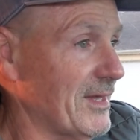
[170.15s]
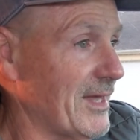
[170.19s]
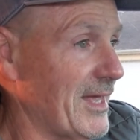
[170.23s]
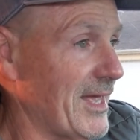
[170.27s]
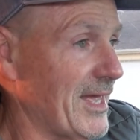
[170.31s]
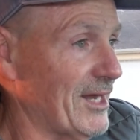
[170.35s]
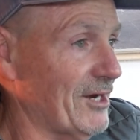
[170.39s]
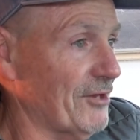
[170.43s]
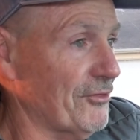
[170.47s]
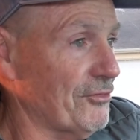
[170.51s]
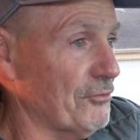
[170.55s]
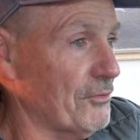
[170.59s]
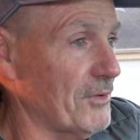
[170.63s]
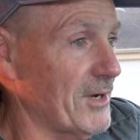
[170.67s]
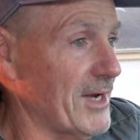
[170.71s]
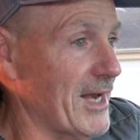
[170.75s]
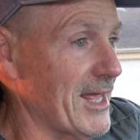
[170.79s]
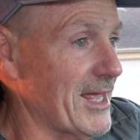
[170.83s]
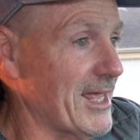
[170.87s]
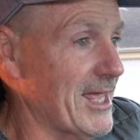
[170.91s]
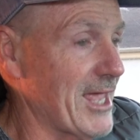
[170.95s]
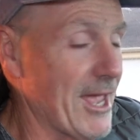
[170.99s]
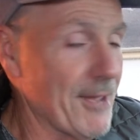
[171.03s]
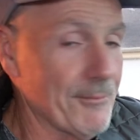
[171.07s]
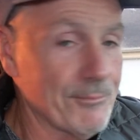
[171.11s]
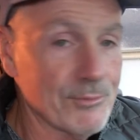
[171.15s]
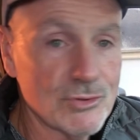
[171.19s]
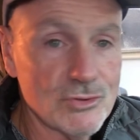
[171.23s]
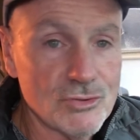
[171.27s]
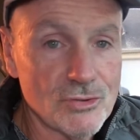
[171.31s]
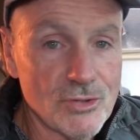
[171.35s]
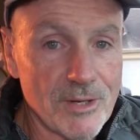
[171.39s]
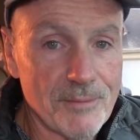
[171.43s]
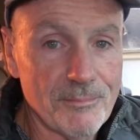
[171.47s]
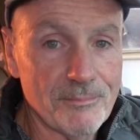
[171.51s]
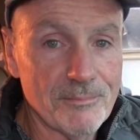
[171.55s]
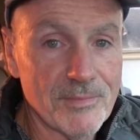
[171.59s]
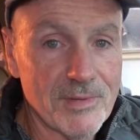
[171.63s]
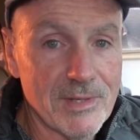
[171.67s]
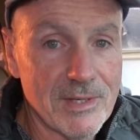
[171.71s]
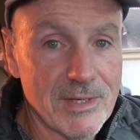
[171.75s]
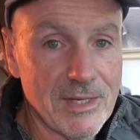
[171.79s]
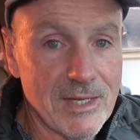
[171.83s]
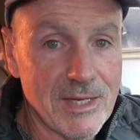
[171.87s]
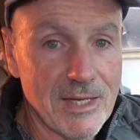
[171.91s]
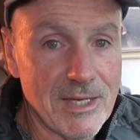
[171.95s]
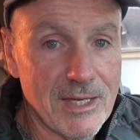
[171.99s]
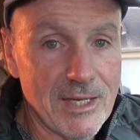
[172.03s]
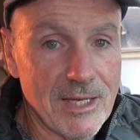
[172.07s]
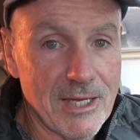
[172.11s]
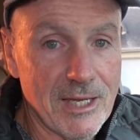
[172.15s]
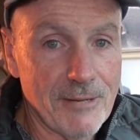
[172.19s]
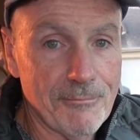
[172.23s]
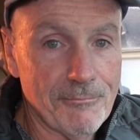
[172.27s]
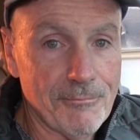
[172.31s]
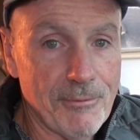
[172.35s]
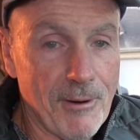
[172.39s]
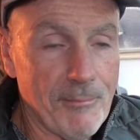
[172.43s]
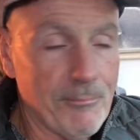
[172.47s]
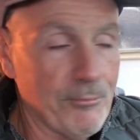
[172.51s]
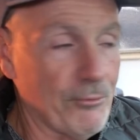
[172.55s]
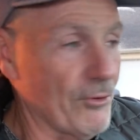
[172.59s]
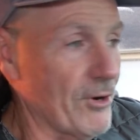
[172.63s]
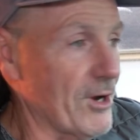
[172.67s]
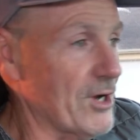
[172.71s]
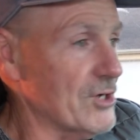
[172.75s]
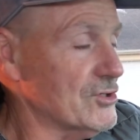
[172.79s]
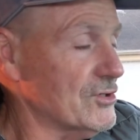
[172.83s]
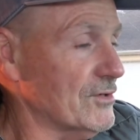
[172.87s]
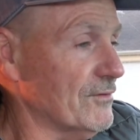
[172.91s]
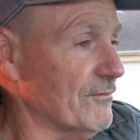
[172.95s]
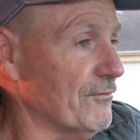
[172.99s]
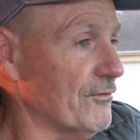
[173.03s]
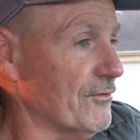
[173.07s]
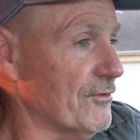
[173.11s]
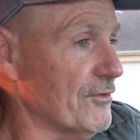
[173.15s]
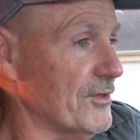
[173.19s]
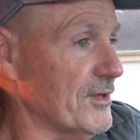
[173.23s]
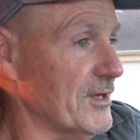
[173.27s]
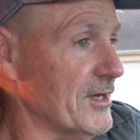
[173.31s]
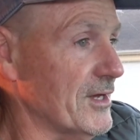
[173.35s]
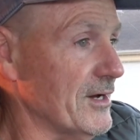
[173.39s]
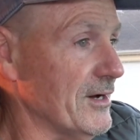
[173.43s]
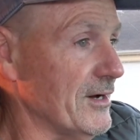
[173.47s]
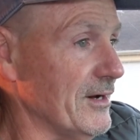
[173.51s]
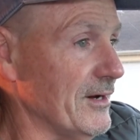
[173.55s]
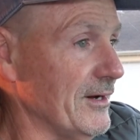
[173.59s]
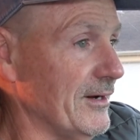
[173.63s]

and a 3-day camping trip in preparation for the